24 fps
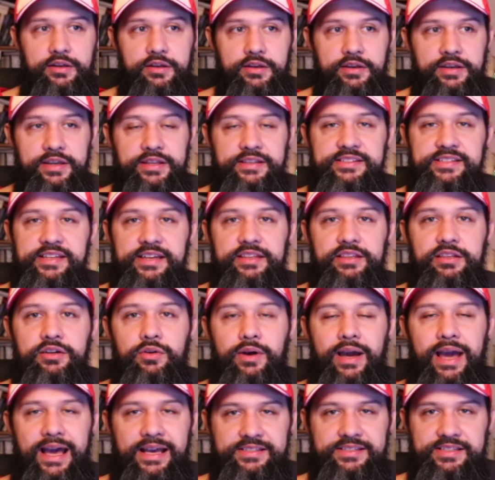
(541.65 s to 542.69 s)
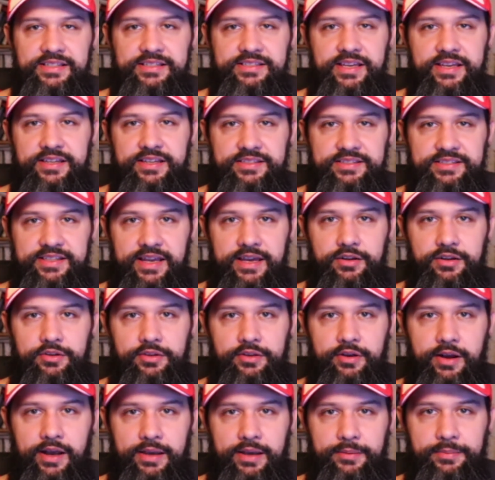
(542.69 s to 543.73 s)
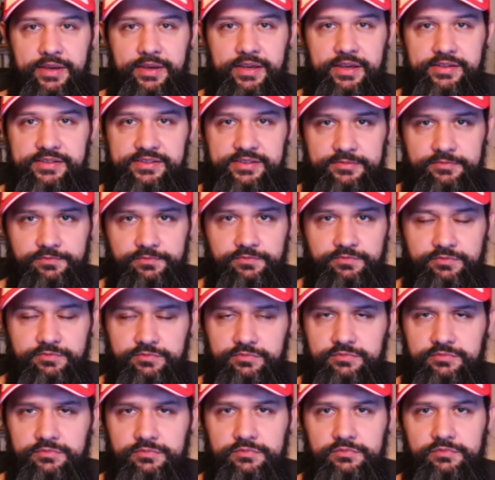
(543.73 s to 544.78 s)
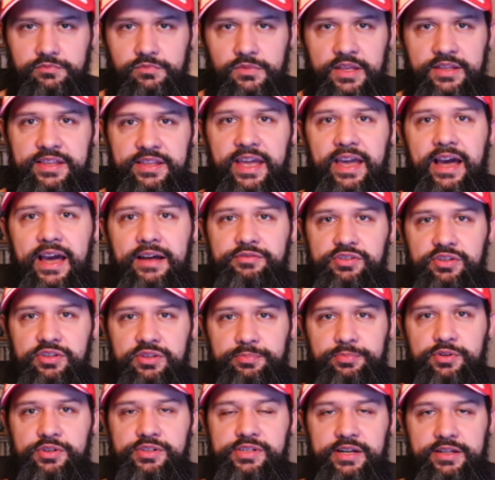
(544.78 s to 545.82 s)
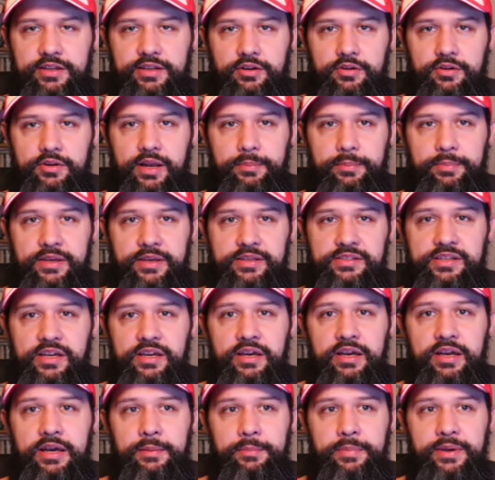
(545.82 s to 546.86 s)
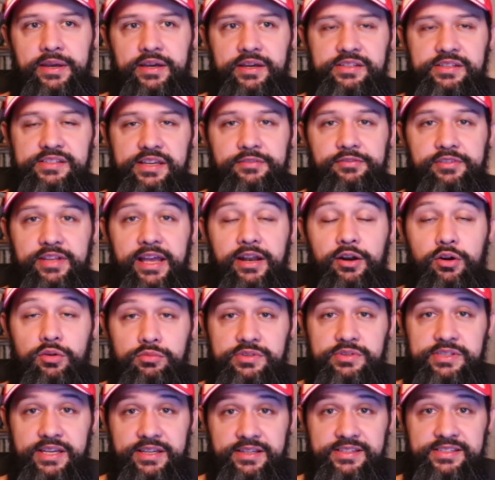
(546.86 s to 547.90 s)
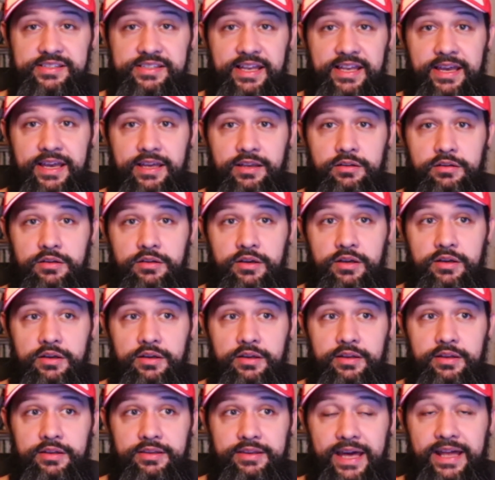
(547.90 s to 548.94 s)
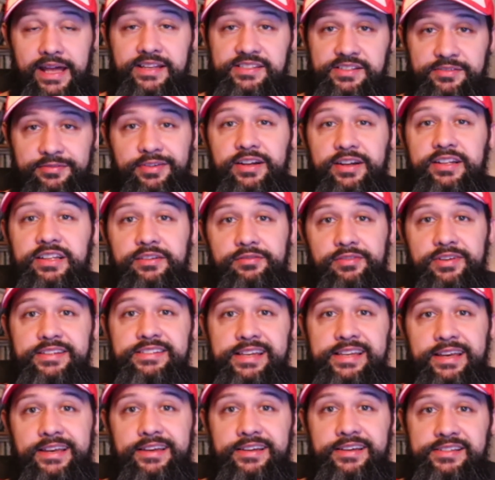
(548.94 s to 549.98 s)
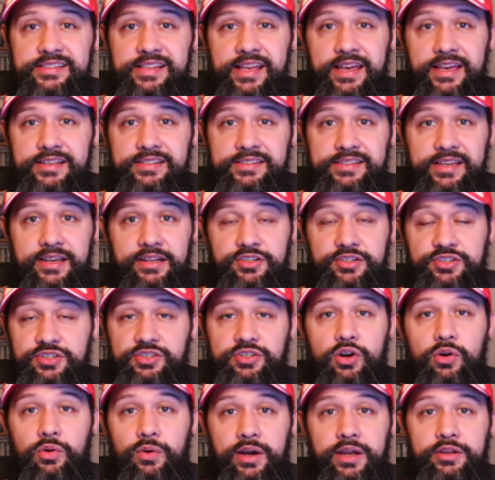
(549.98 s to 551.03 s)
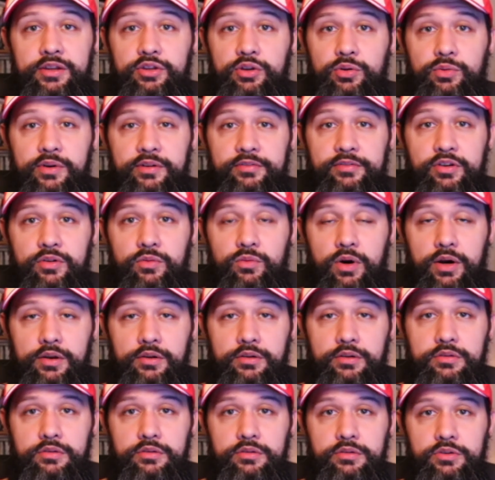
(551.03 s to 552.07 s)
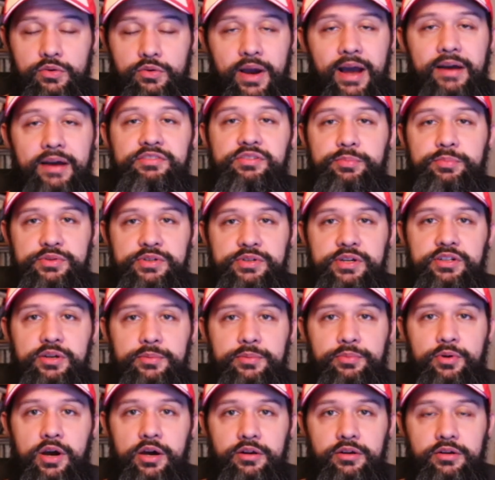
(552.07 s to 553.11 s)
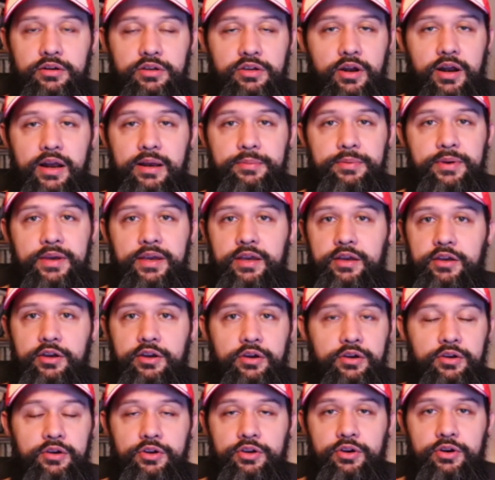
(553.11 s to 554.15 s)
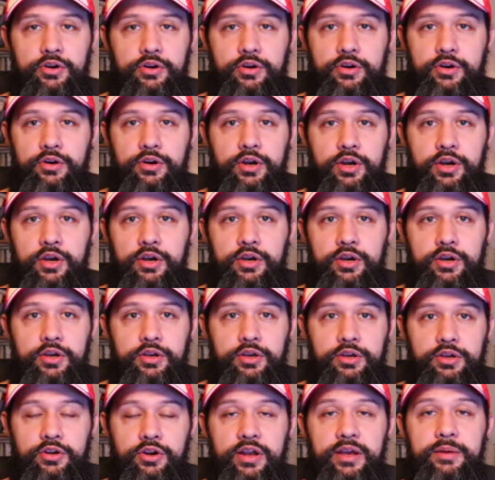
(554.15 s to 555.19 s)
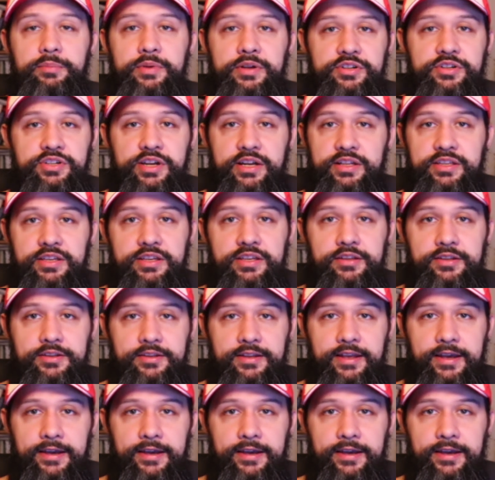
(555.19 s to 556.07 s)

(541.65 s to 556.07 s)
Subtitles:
Nintendo has to take a stand on their IPs. They have to protect their own IPs. Because if they don't take a stand, that is effectively taking a stand, saying just go ahead and do whatever you want. You have to protect your product, your IP, your image at the end of the day.